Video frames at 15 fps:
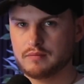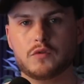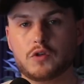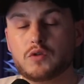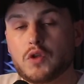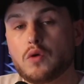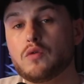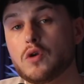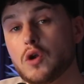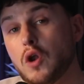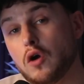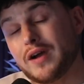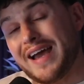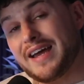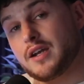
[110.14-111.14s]
So don't
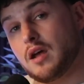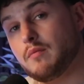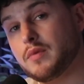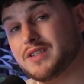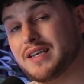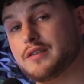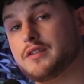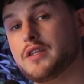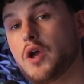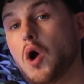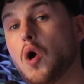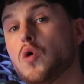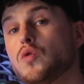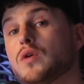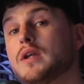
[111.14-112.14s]
look at numbers as the
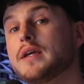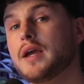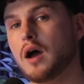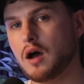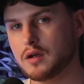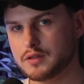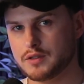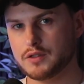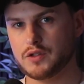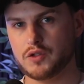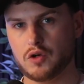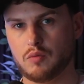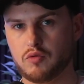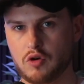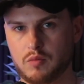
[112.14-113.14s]
only answer to
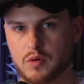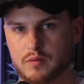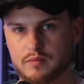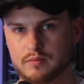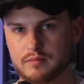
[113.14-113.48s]
your problem.